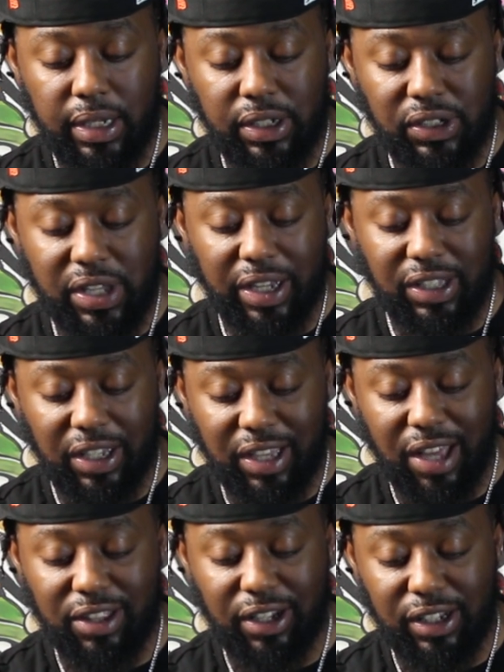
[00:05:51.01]
to stick
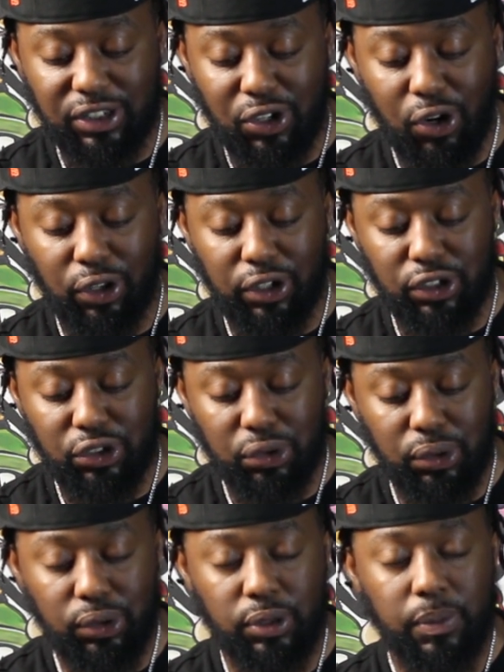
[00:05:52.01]
together. Let's call it a
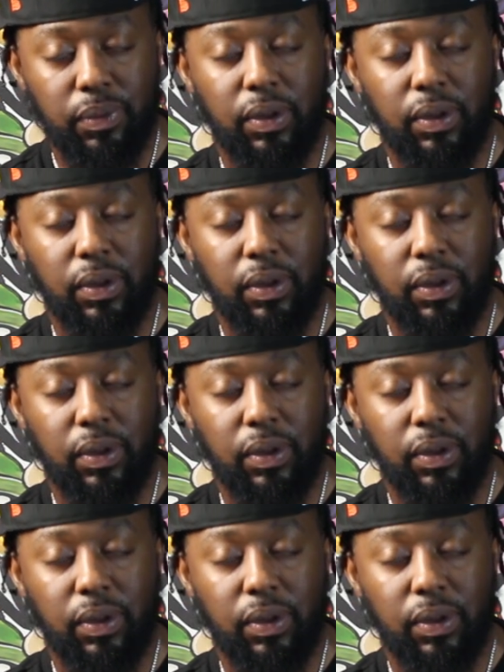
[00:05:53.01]
truce.